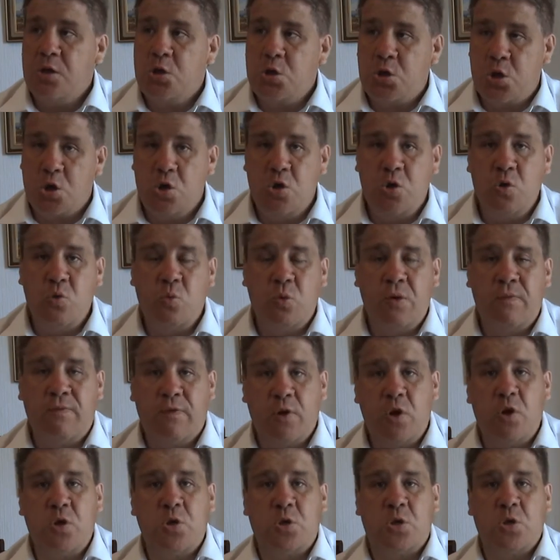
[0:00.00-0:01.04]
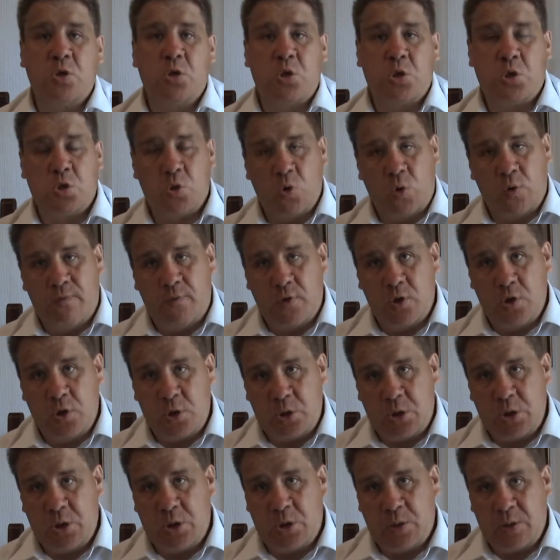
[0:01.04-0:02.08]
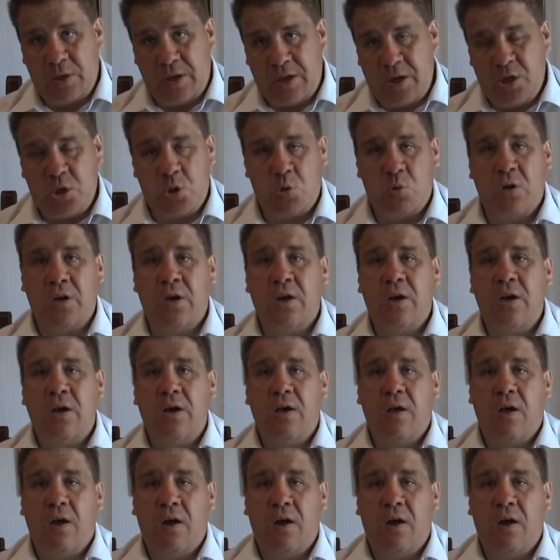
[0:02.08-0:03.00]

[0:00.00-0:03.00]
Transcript: Two, we've looked at the sword verses and the history